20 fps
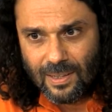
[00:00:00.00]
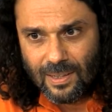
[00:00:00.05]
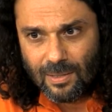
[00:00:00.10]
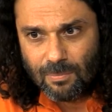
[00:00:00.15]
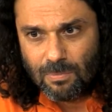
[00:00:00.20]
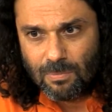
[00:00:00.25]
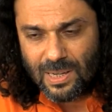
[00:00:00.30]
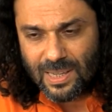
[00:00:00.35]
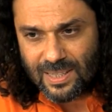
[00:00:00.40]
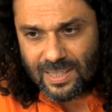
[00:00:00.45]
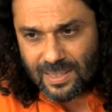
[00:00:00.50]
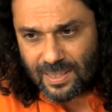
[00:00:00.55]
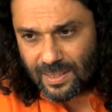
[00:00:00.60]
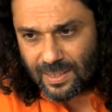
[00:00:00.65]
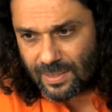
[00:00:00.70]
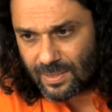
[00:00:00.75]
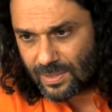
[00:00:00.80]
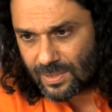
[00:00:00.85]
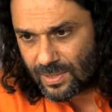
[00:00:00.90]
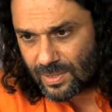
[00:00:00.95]
her
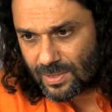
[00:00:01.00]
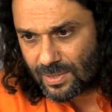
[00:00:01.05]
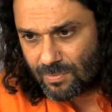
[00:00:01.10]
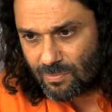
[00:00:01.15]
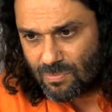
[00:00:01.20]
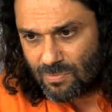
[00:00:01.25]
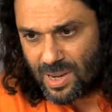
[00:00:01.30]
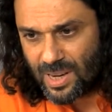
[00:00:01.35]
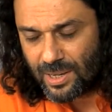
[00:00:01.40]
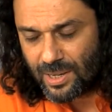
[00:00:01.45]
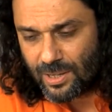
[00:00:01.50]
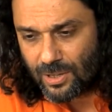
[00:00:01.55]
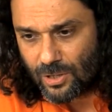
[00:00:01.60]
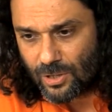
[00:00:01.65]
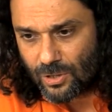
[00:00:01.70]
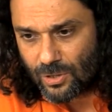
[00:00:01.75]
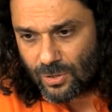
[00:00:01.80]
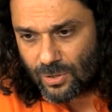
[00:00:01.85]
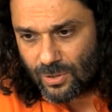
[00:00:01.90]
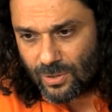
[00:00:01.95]
blessings, making
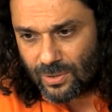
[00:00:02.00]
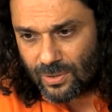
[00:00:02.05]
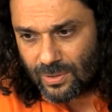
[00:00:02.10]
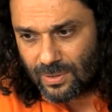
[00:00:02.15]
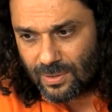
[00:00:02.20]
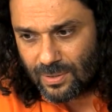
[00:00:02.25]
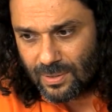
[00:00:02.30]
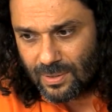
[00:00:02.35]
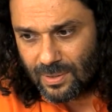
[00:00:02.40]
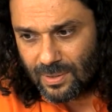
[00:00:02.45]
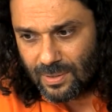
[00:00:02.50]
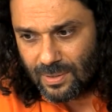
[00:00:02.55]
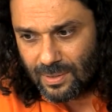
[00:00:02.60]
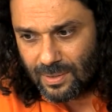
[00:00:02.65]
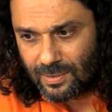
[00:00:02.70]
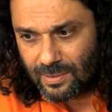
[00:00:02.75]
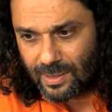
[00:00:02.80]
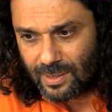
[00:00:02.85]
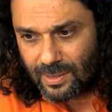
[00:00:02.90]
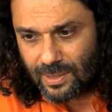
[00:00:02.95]
sure
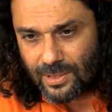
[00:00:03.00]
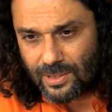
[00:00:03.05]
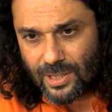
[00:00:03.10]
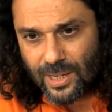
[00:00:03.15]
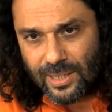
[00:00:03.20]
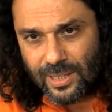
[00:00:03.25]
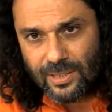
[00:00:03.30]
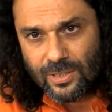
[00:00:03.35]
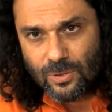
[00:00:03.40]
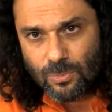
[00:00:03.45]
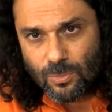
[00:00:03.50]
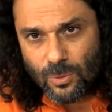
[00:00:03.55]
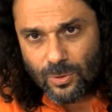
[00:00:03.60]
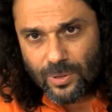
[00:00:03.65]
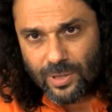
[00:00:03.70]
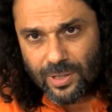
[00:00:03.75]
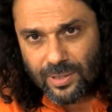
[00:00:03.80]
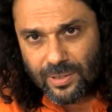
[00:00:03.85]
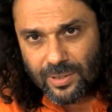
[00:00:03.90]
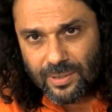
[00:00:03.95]
that the child is
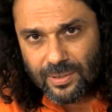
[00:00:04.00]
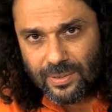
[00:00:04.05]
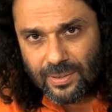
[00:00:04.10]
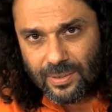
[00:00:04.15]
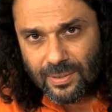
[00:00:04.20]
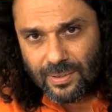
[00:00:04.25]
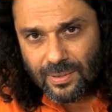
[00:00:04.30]
protected.